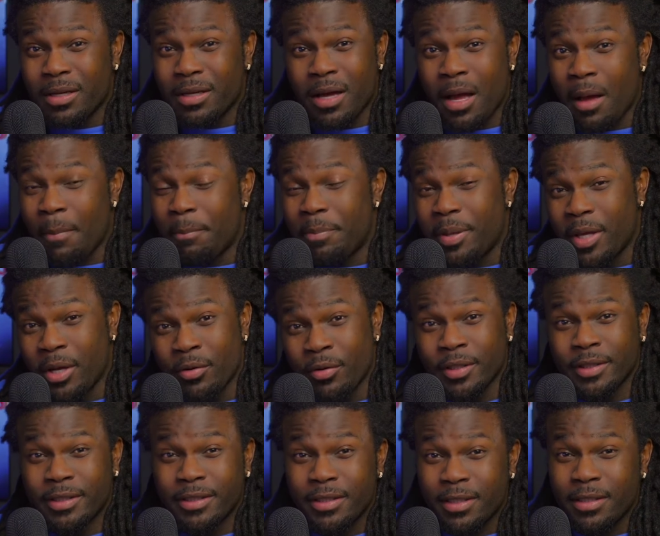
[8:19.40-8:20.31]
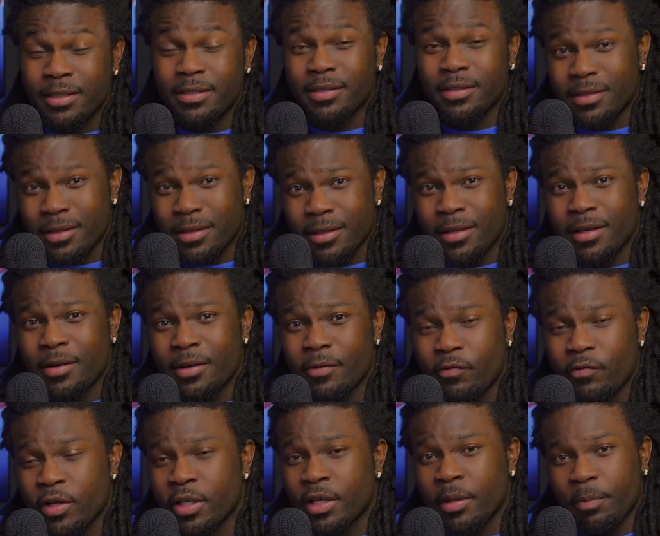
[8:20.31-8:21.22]
appearances?
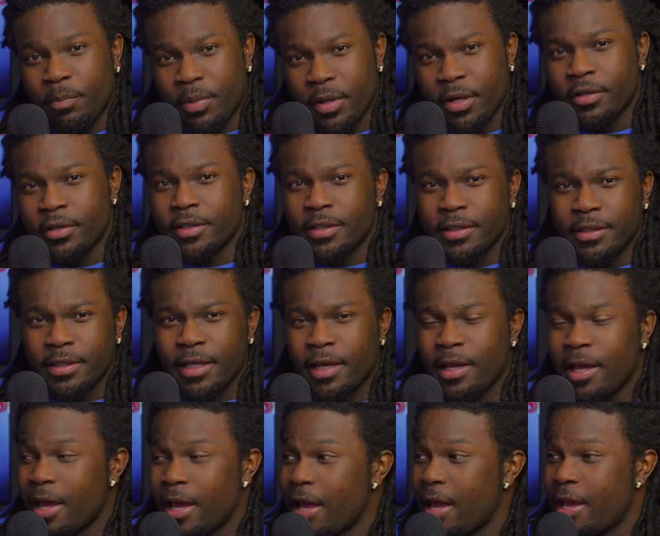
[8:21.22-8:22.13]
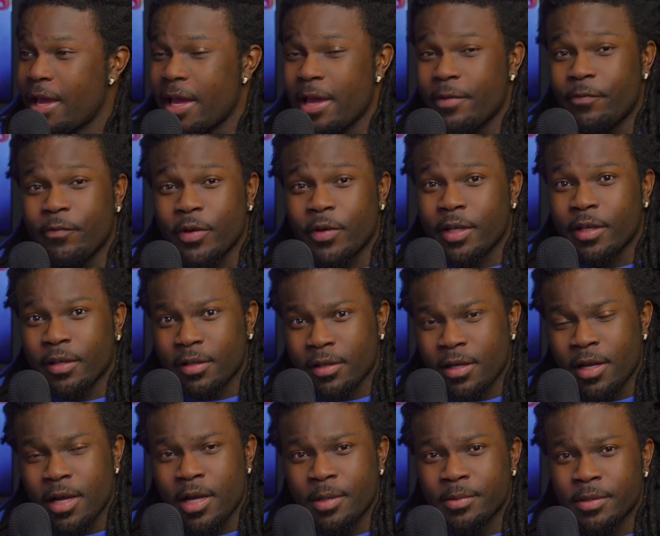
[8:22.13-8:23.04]
freaking appearances at, at, at, freaking
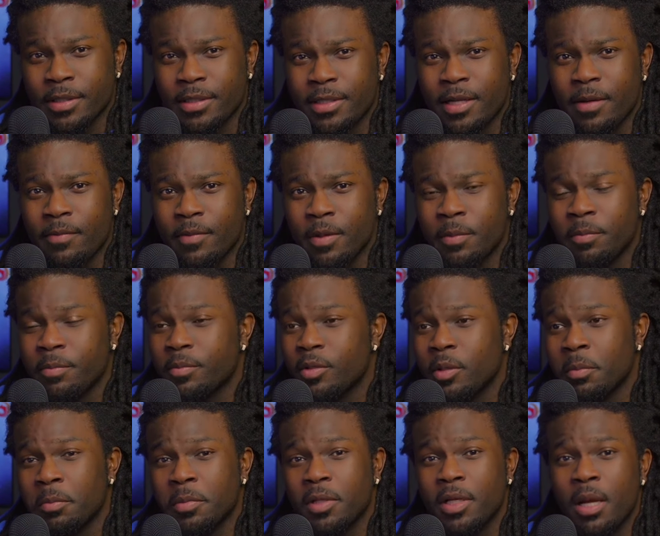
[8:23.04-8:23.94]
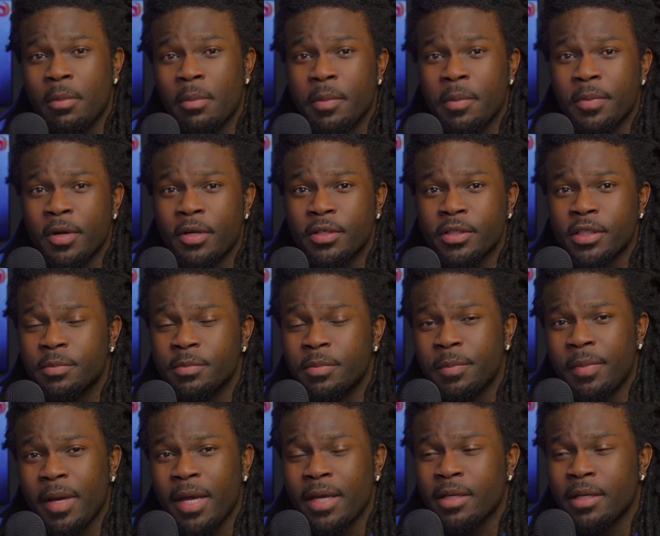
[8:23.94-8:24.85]
clubs and stuff. Them, them club appearances be
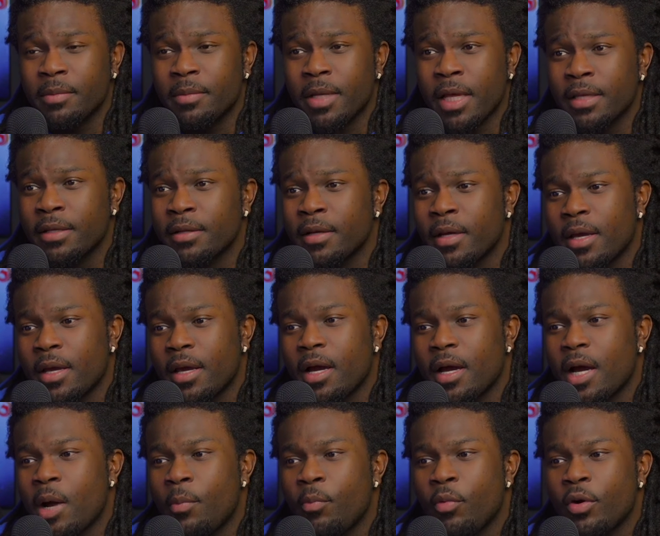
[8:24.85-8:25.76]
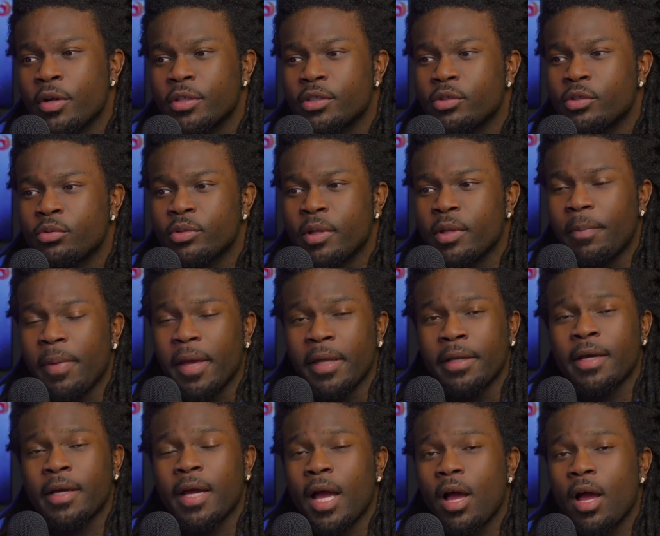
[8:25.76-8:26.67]
paying them like upwards to
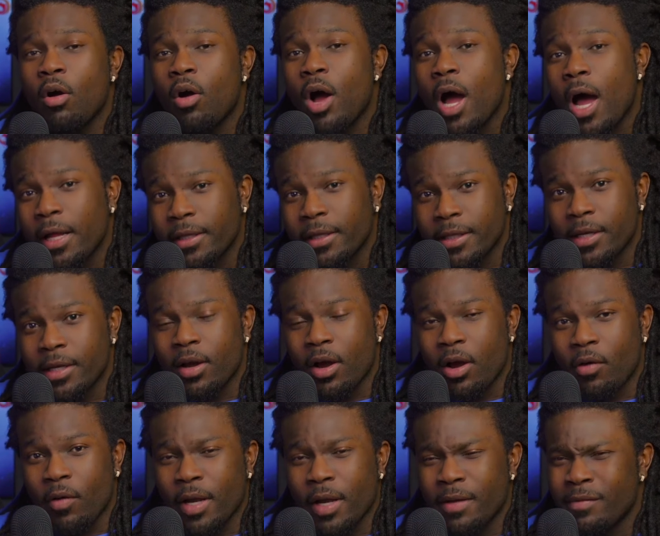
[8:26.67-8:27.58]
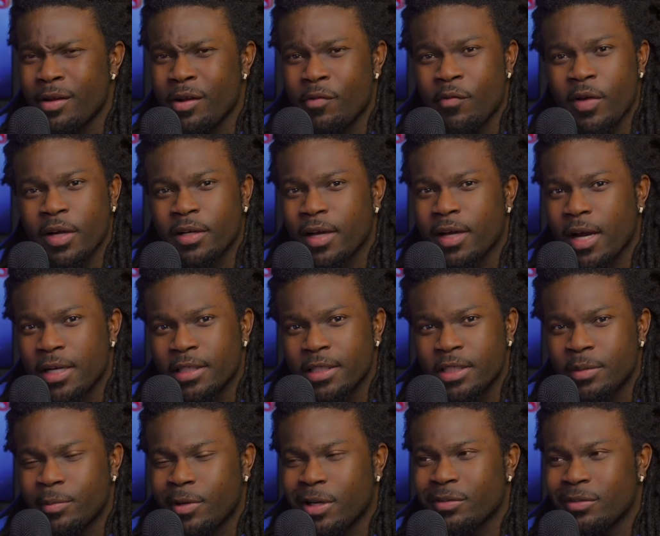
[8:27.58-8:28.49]
depending on how hot they are, right? If they're a regular
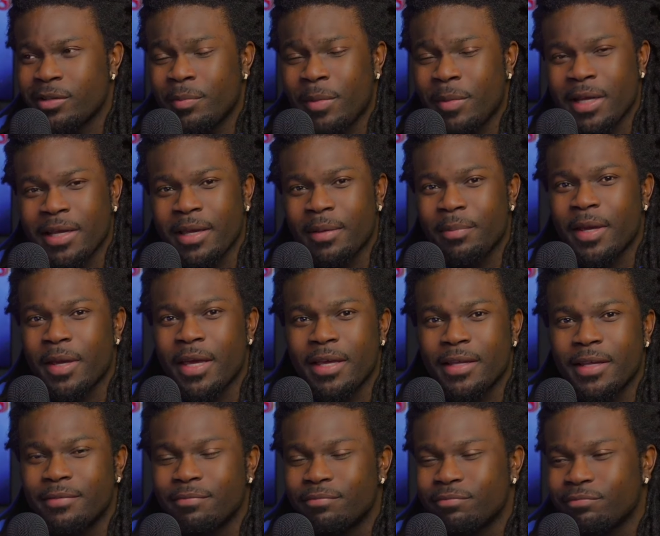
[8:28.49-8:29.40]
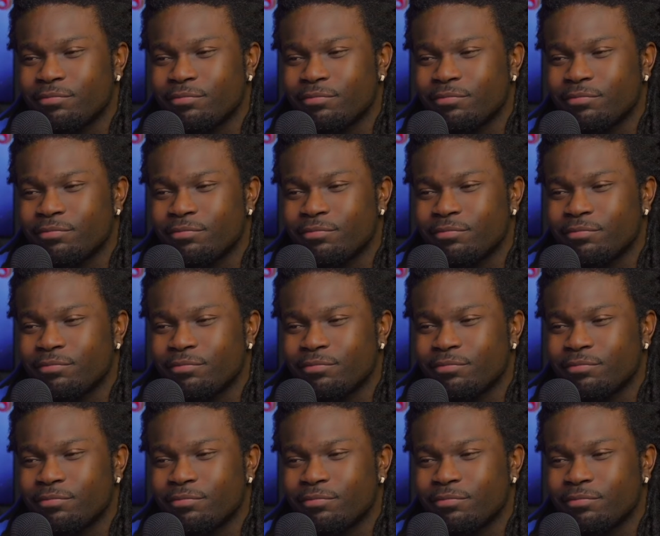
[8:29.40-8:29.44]
IG model, they might get paid